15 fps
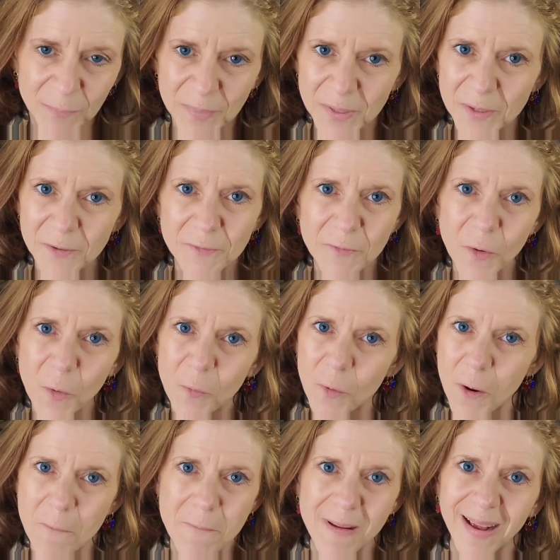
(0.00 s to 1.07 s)
a beautiful
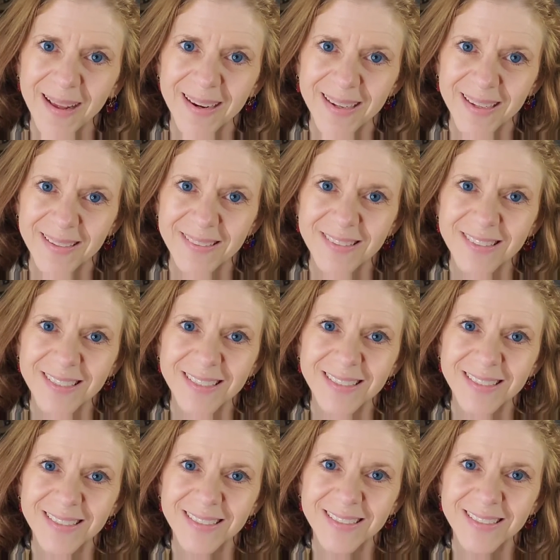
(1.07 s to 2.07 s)
romantic look,